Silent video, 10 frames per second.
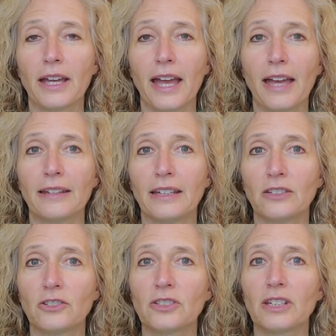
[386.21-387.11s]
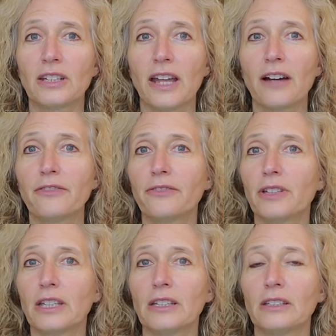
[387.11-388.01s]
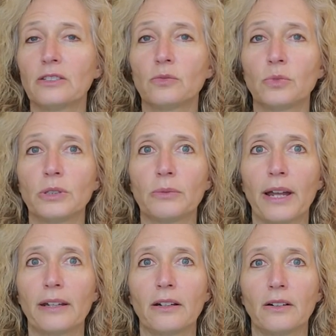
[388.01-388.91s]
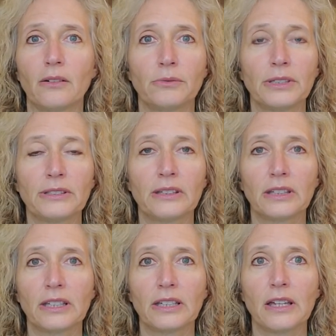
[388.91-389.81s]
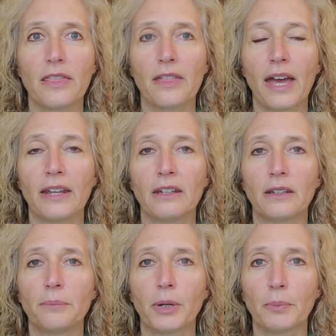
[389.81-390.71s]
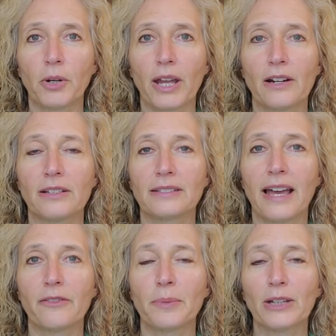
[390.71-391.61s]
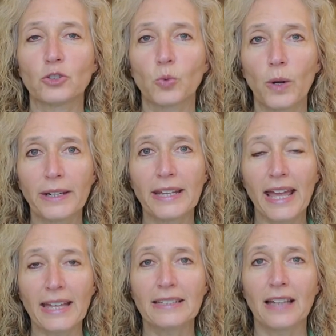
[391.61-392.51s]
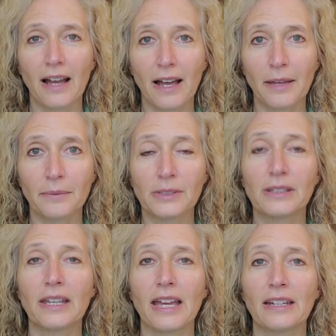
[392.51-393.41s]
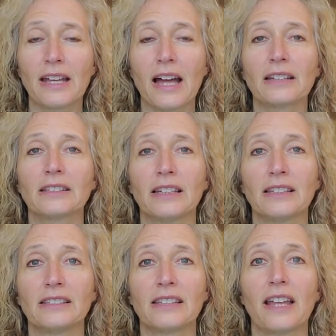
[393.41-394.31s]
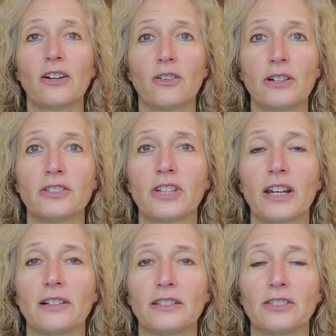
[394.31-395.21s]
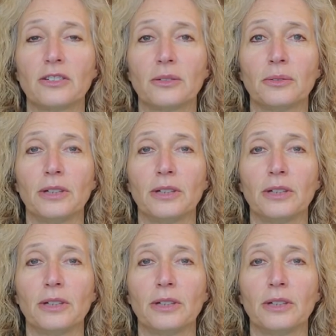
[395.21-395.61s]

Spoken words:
And interesting enough is we read recently that purple carrots have about 28 times the antioxidants that orange carrots do.